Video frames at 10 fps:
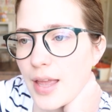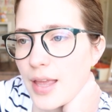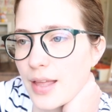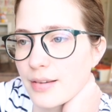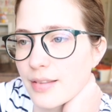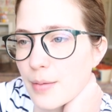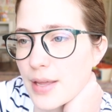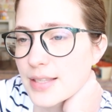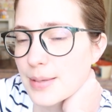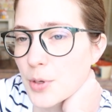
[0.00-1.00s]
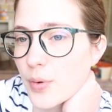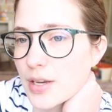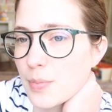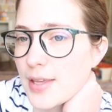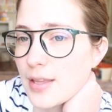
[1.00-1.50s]
and that means I'm
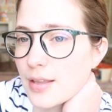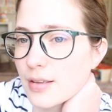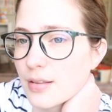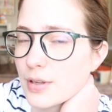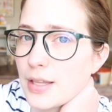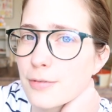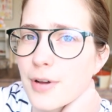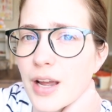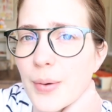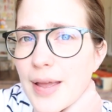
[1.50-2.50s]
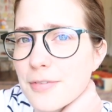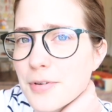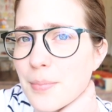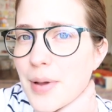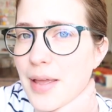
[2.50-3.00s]
going to be really far away
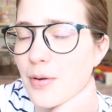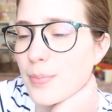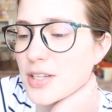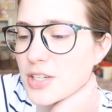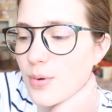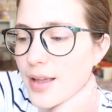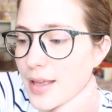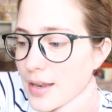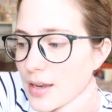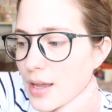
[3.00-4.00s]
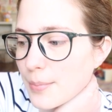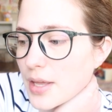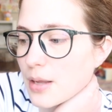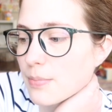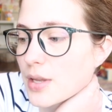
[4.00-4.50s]
from my OBGYN. I'm
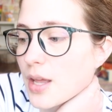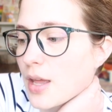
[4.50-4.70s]
gonna